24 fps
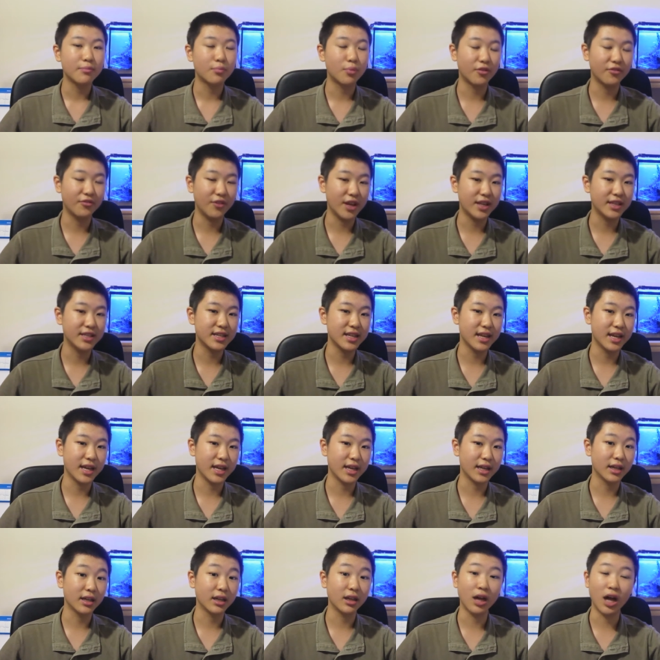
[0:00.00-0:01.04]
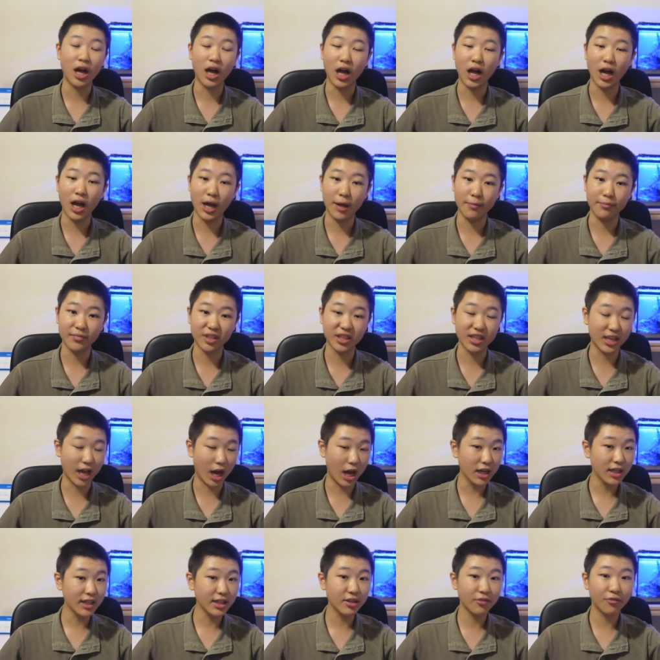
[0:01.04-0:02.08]
preventing uh,
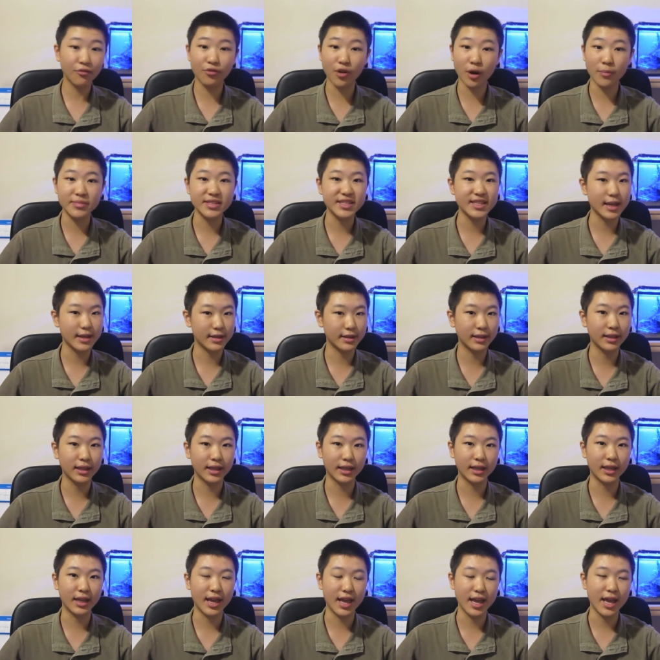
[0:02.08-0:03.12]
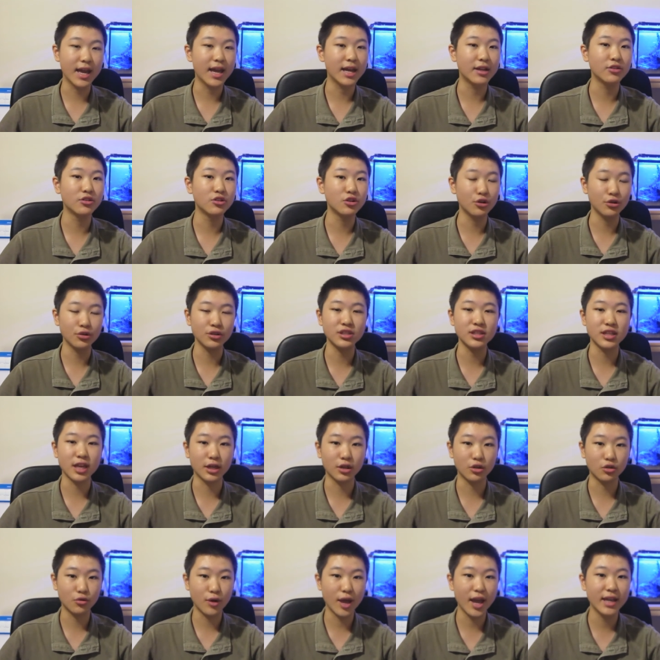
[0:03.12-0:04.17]
gunk from settling in nooks
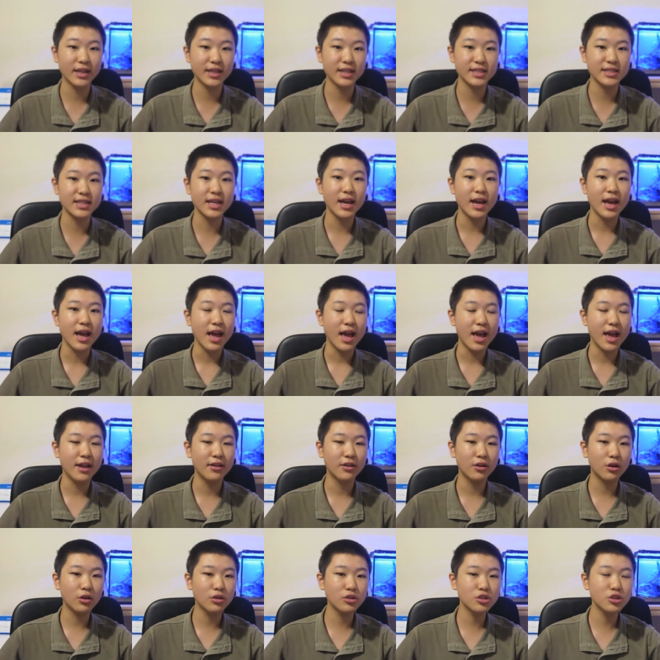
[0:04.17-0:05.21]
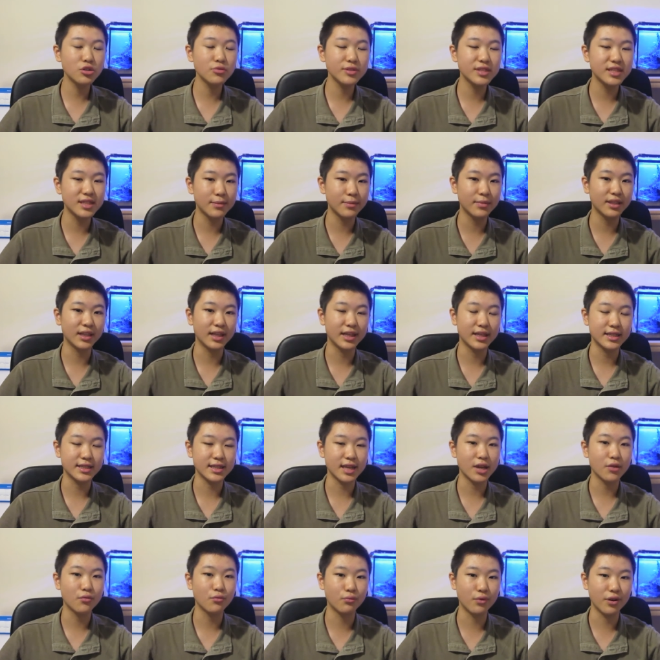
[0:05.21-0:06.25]
and crannies and also
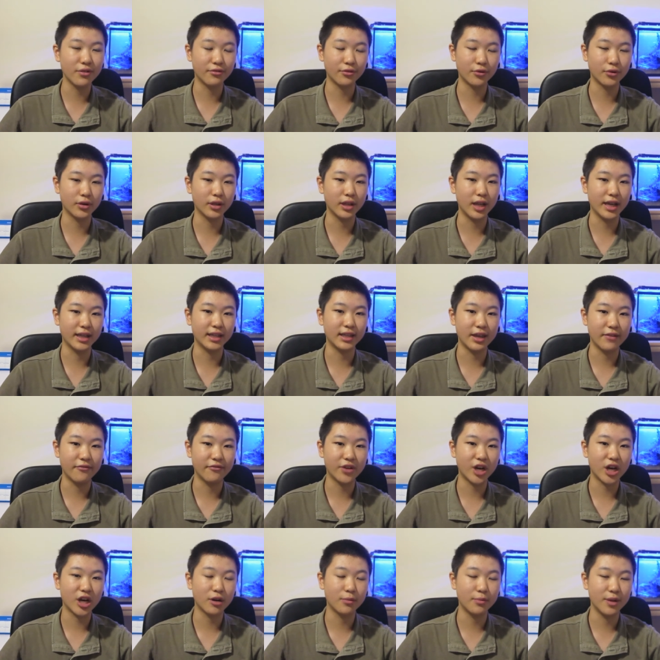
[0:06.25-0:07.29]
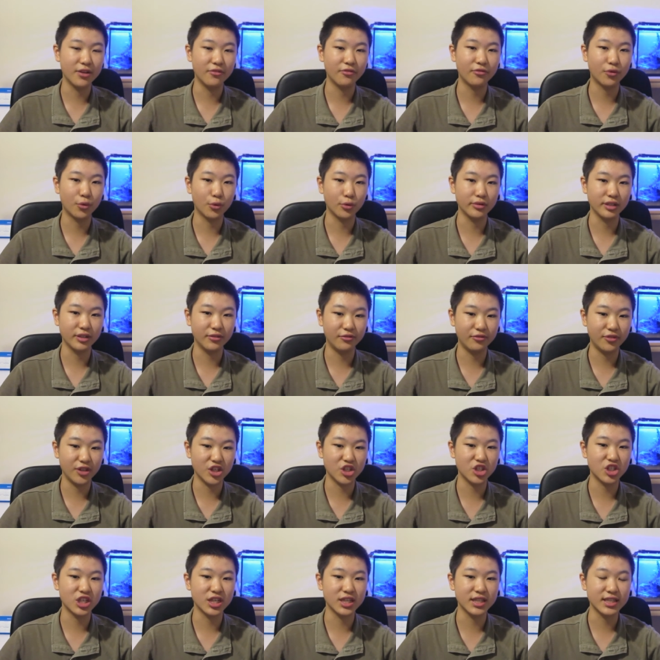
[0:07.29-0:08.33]
simulates a river-like environment for the
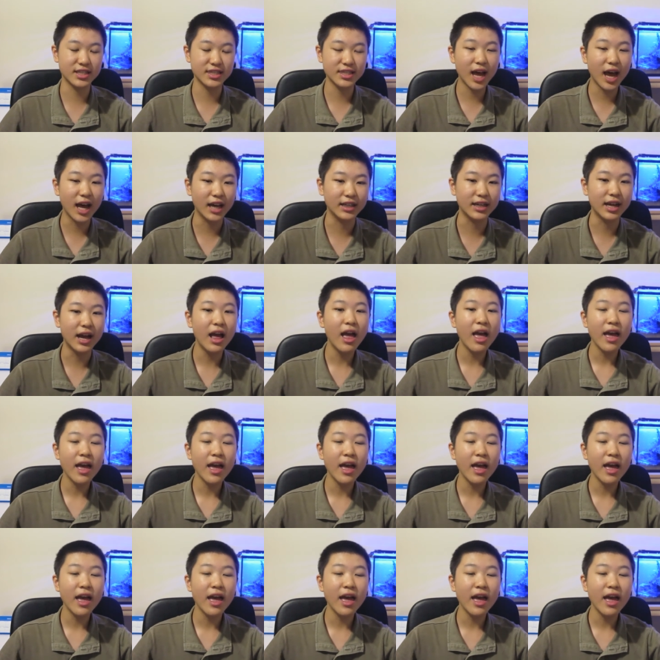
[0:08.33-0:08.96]
fish inside.